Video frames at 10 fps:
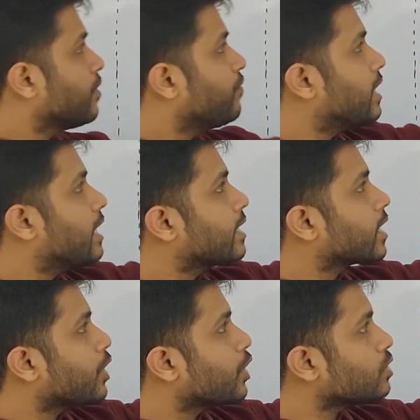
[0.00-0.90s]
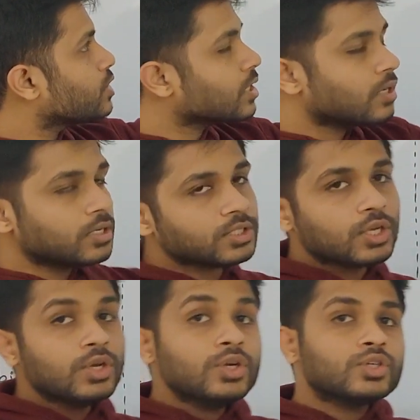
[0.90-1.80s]
We need control signals
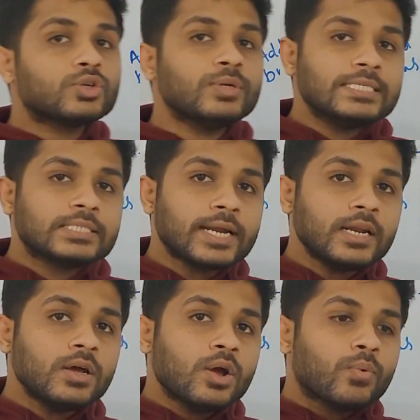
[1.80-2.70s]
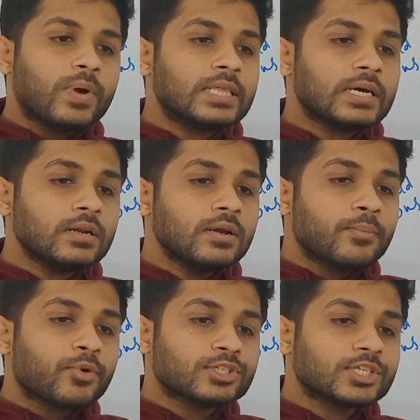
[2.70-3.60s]
to decide
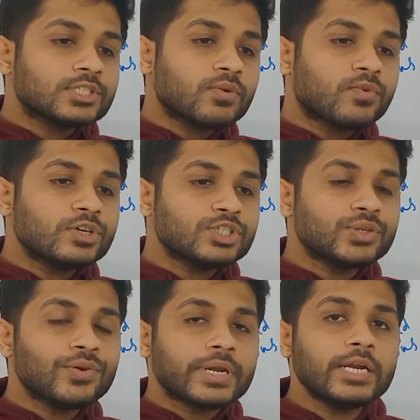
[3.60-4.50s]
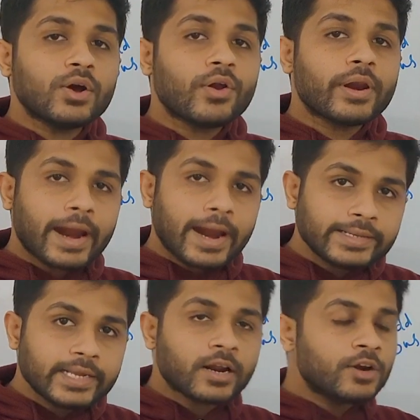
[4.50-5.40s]
whether processor wants to read or
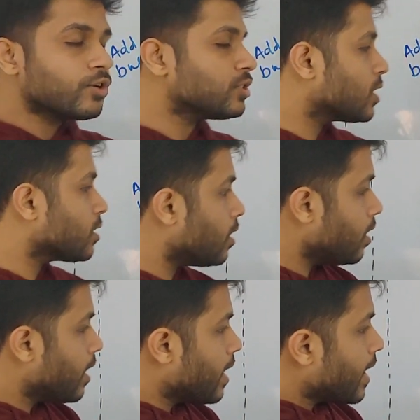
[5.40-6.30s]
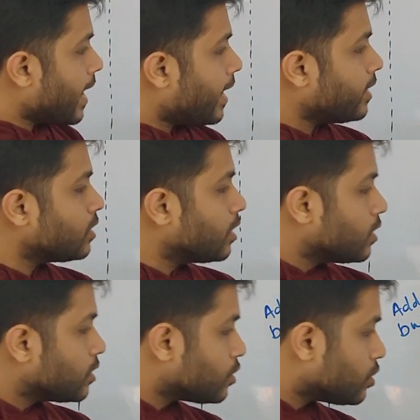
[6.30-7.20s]
write that control signal, and
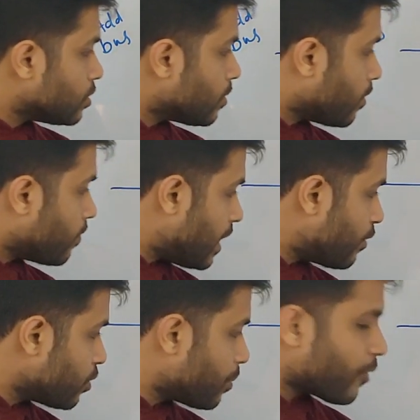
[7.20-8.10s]
we have to